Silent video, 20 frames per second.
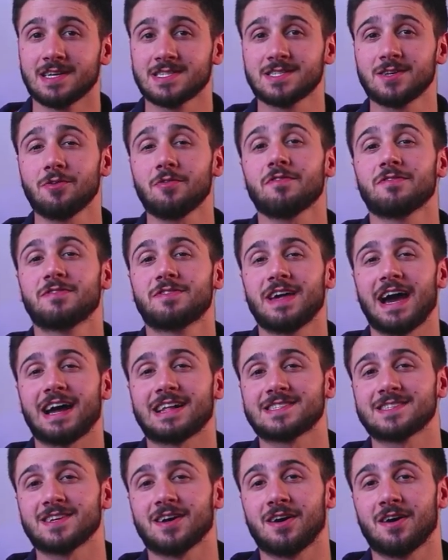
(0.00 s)
So
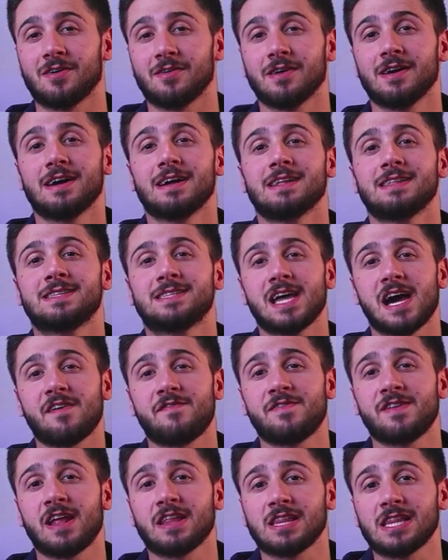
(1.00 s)
that's all.
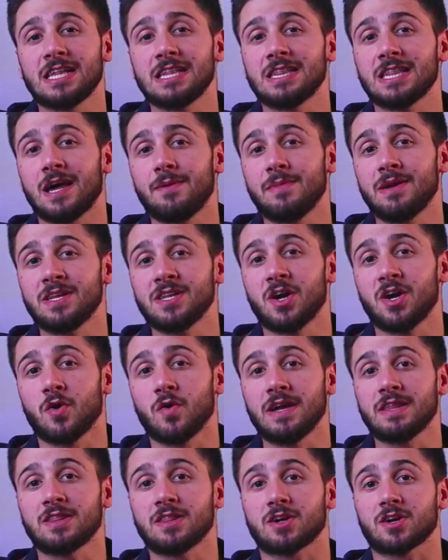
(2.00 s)
Definitely let me
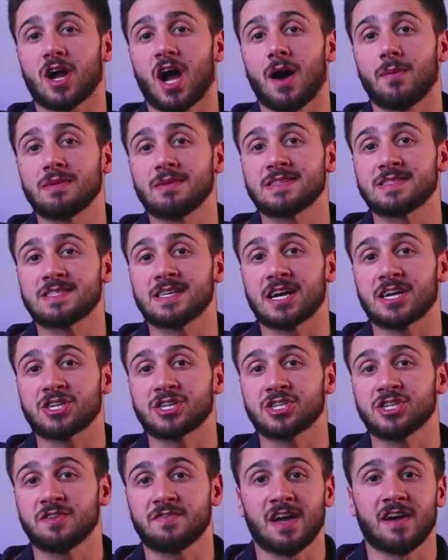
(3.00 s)
know in the comment
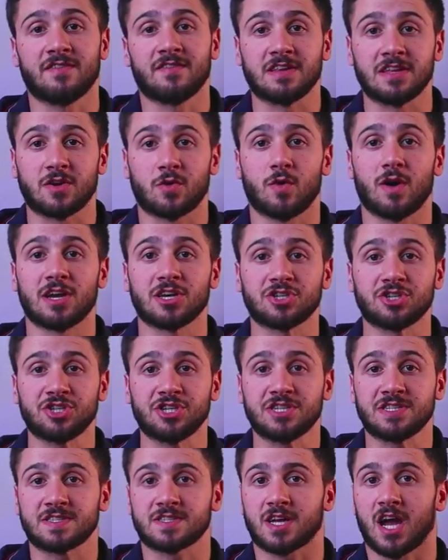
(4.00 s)
section if you have any
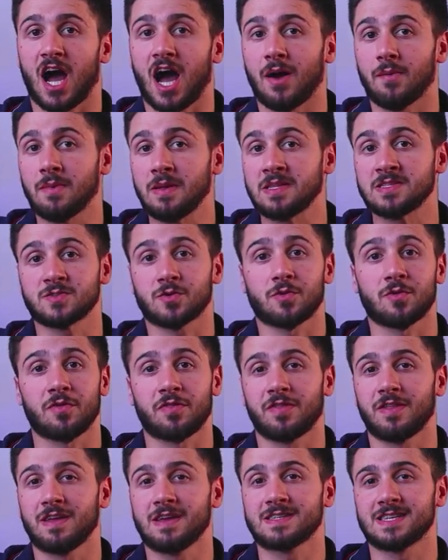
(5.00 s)
questions, comments, or
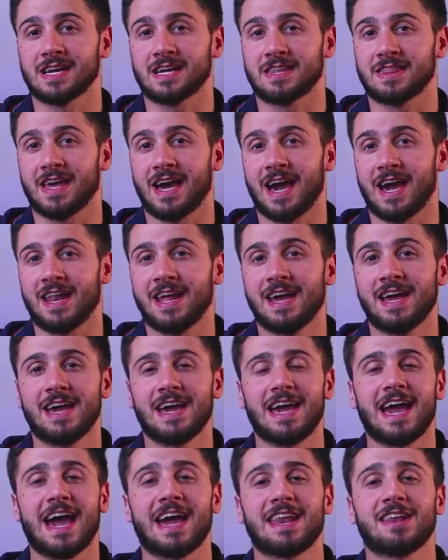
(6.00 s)
things like that,
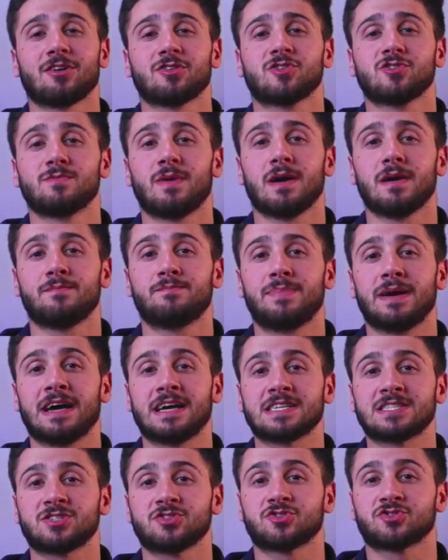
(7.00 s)
and I'll do my
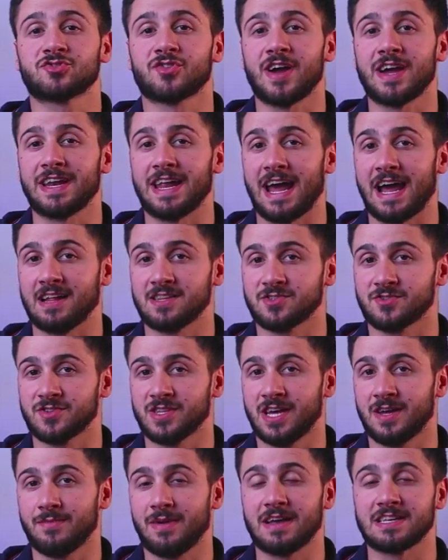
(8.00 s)
best to try and answer
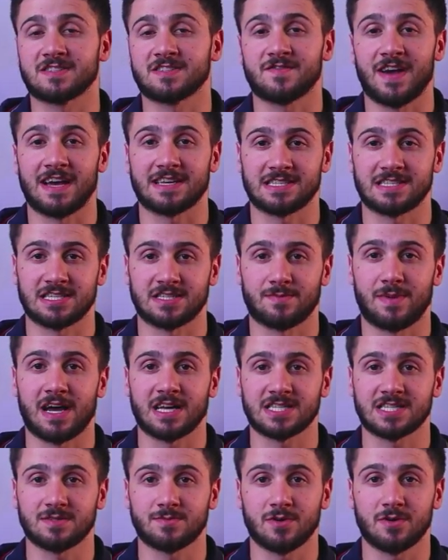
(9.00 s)
them as fast as
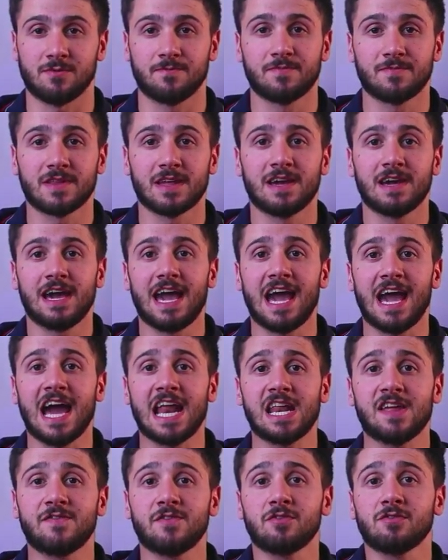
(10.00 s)
possible.
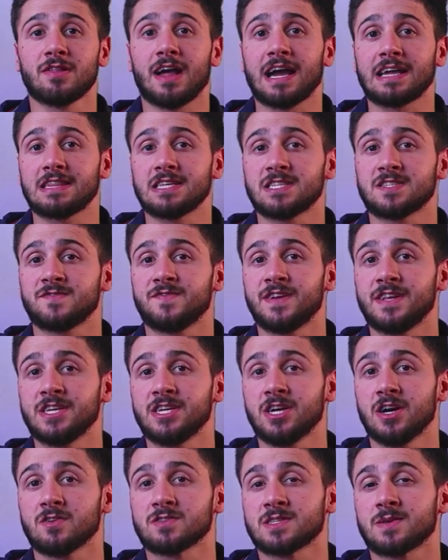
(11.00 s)
And if you like this
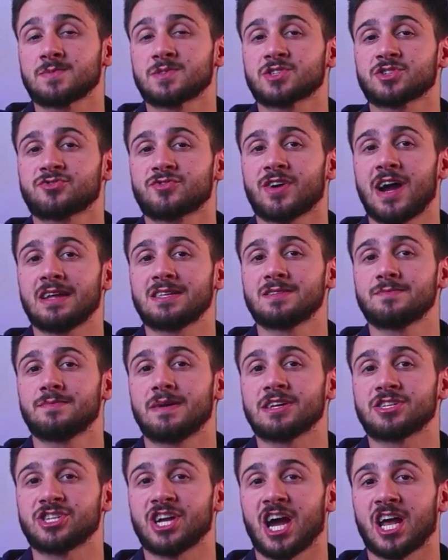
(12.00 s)
video, subscribe to
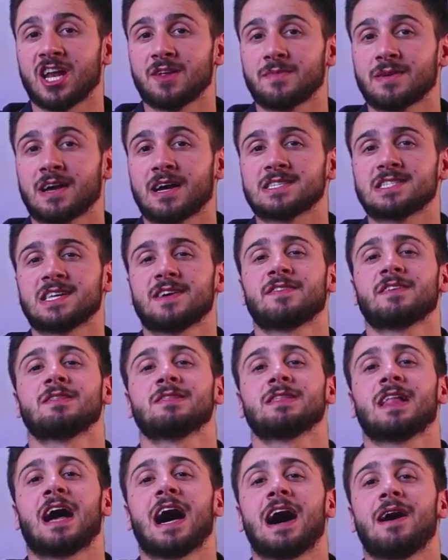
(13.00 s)
my channel because I have a
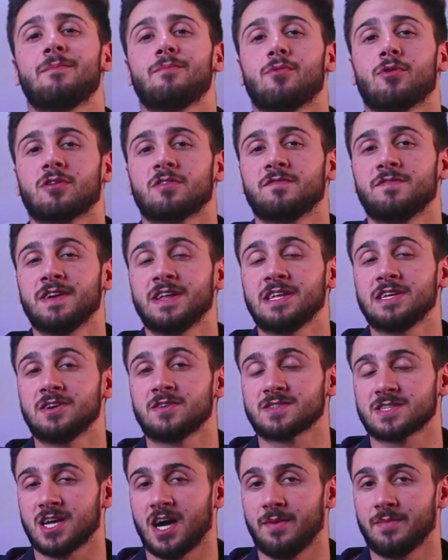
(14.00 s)
lot more
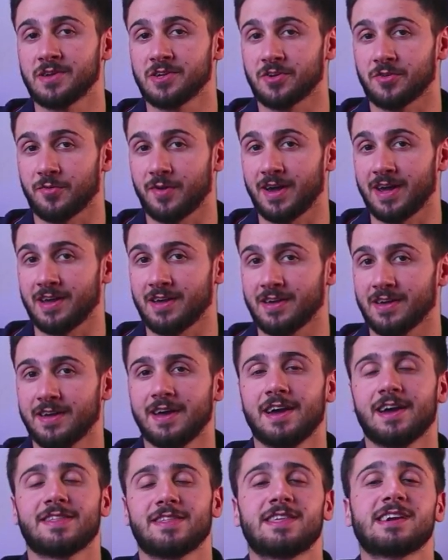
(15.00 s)
videos coming your way.
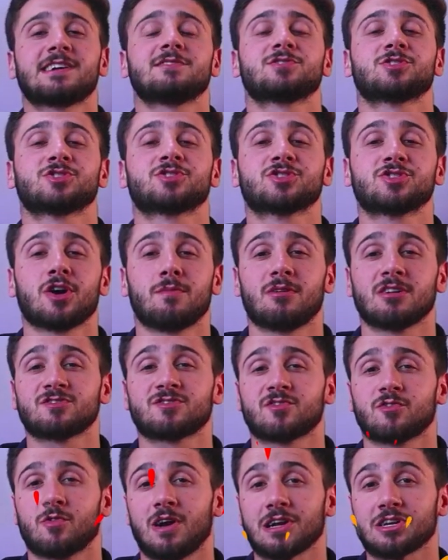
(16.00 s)
Thank you so
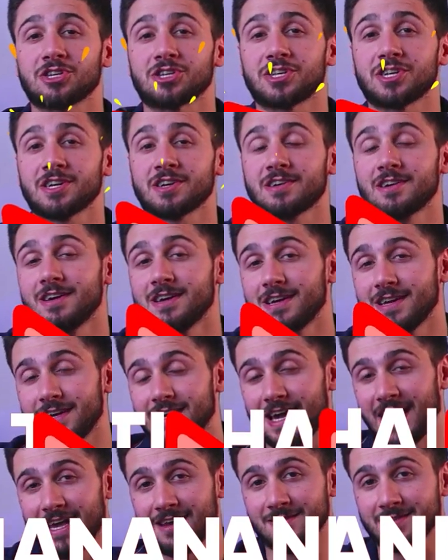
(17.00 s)
much for watching
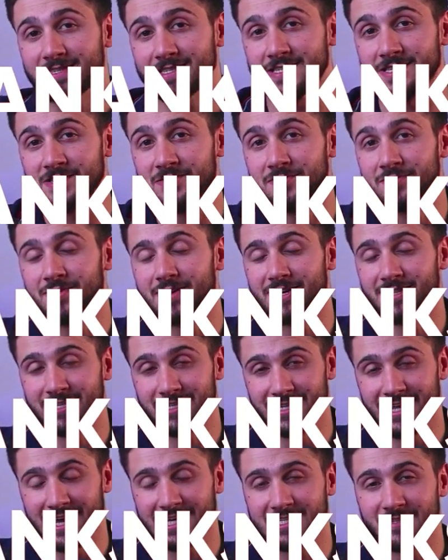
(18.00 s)
and I'll see you in
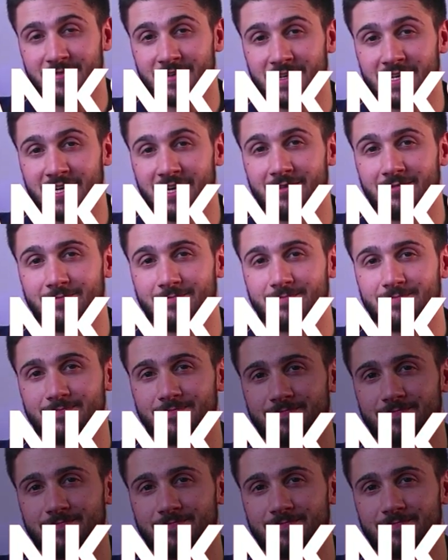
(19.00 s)
the next video.